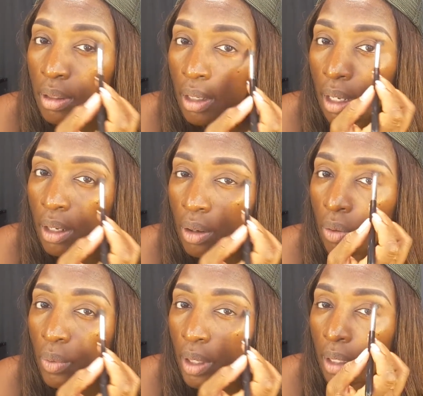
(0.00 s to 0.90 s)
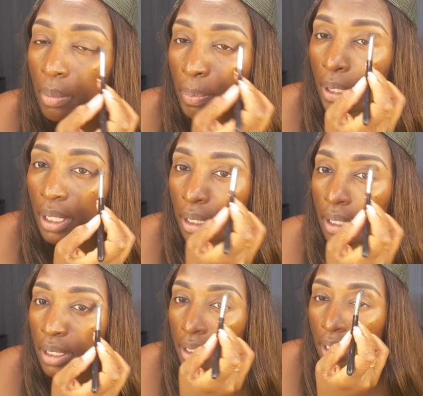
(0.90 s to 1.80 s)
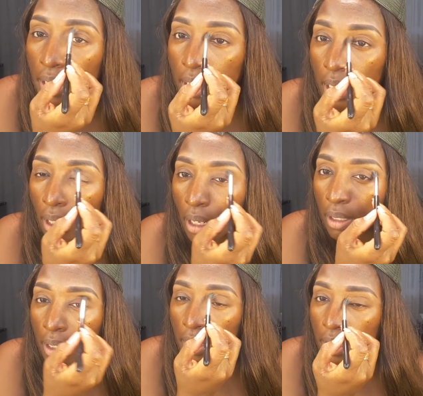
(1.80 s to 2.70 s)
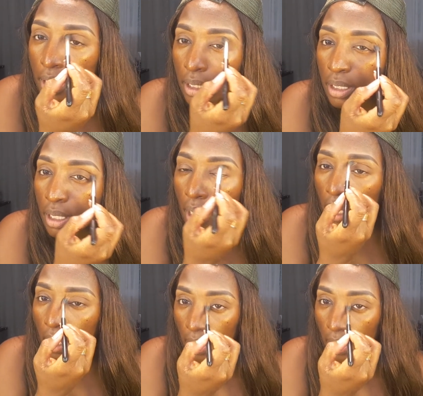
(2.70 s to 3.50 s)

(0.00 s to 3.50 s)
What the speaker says: I don't want to put any intensity on it just yet.